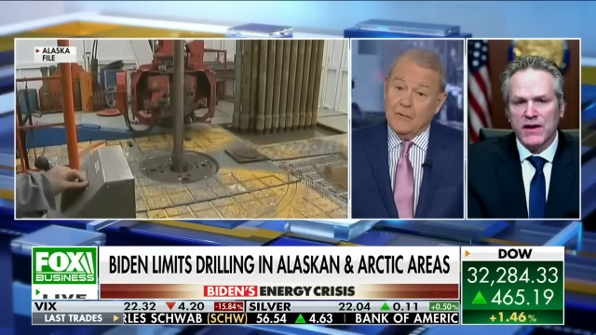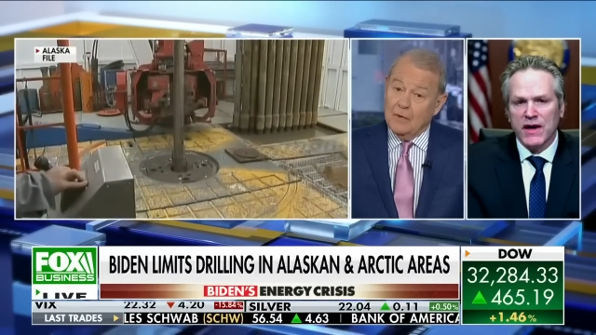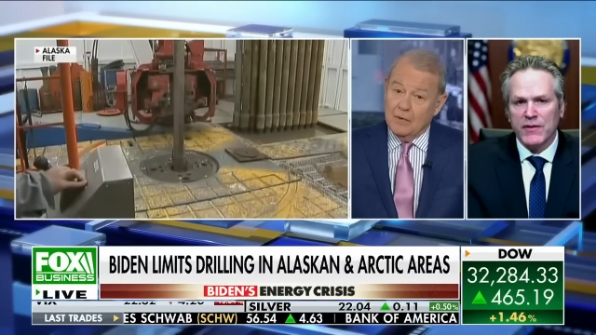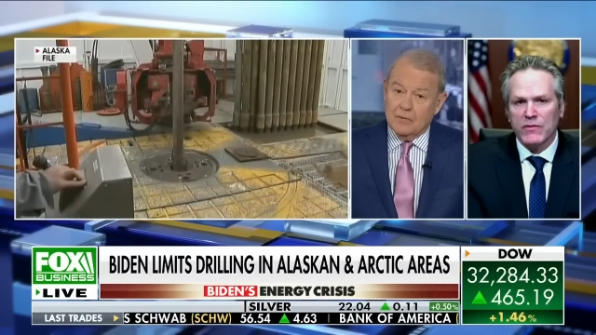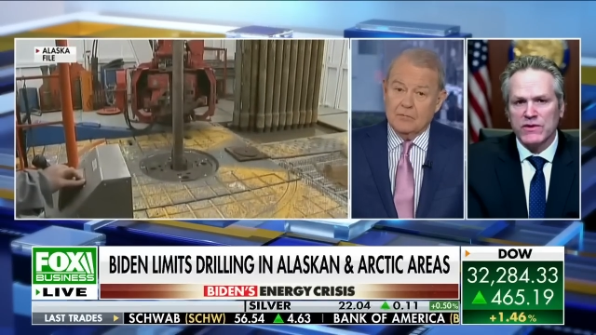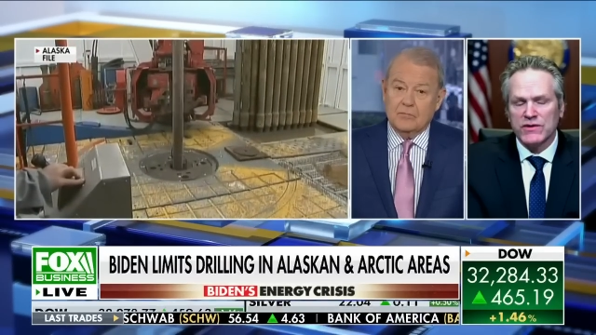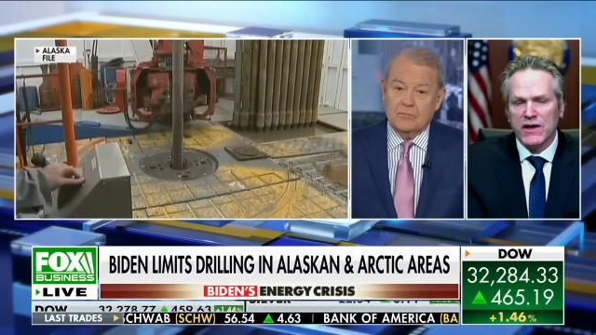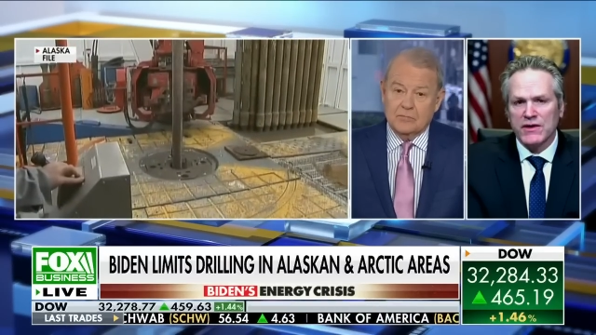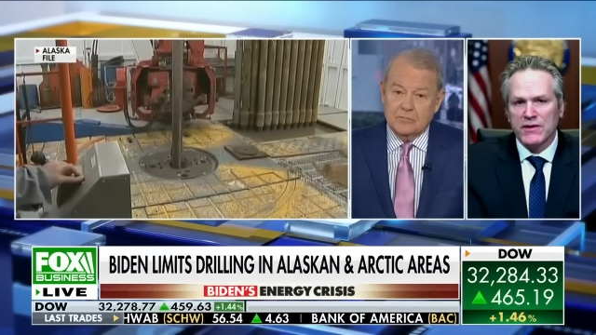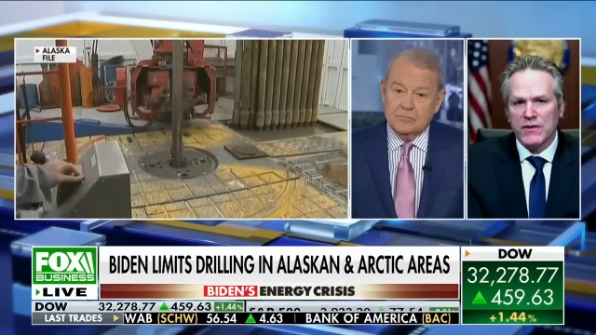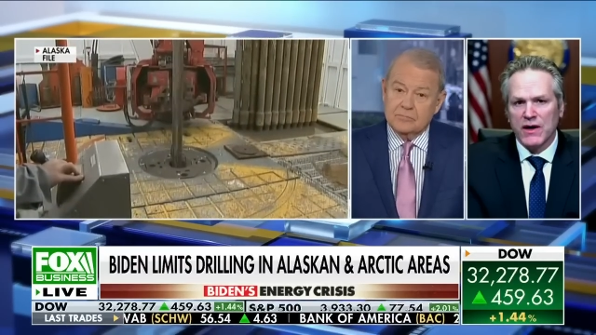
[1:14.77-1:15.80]
Speaker 1: I mean, we're trying
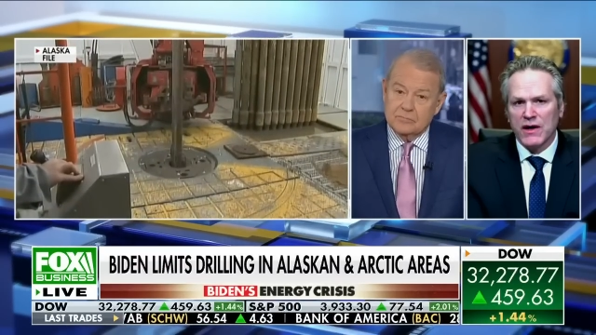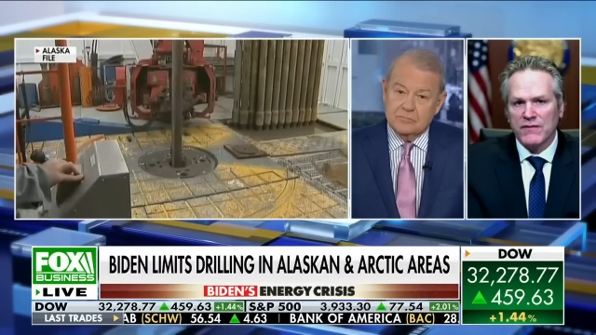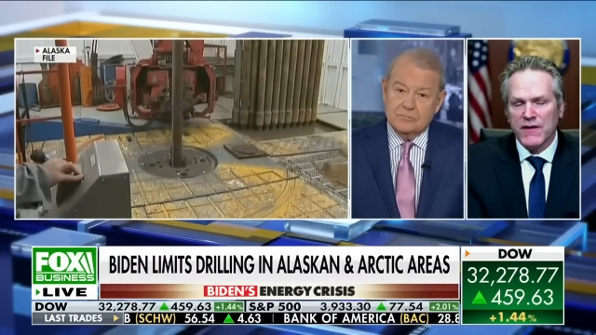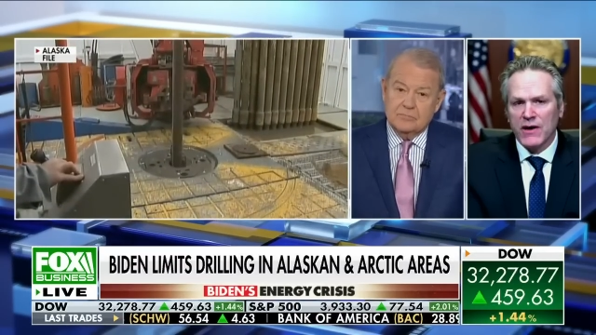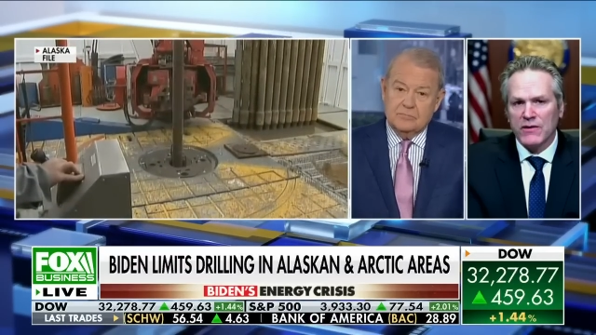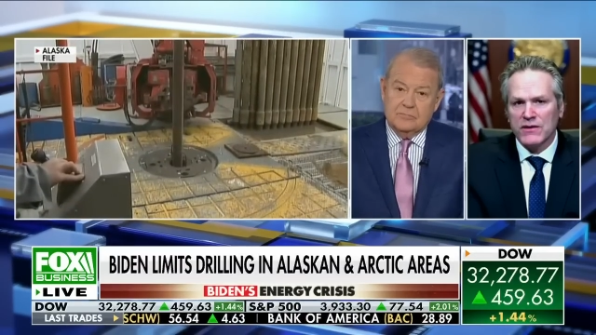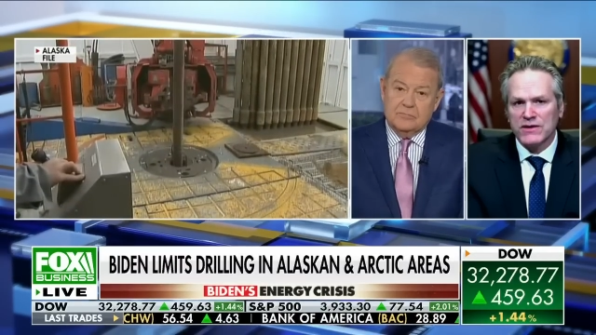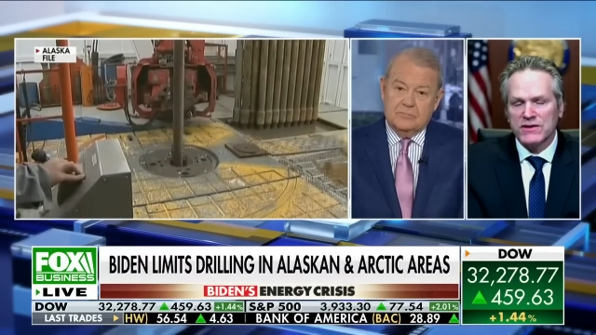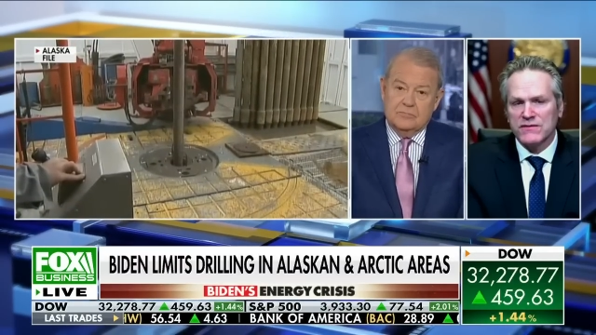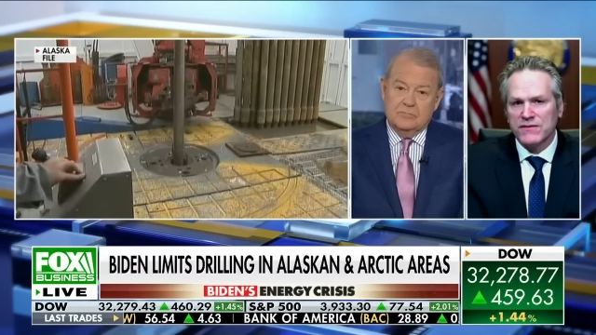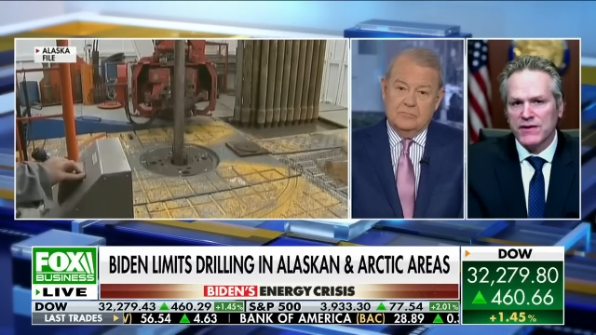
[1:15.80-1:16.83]
to uh, follow this
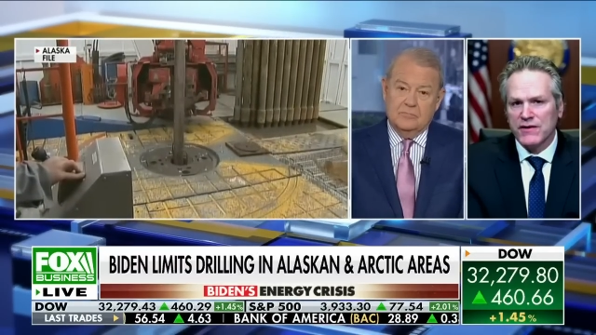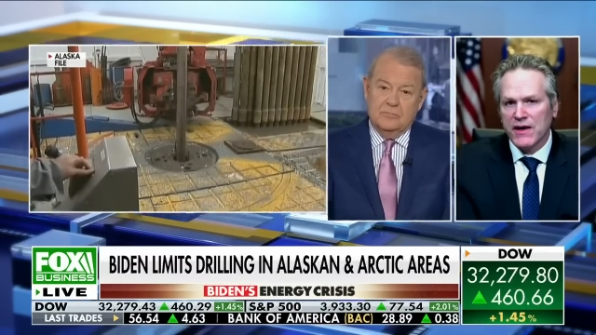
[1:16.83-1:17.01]
and figure out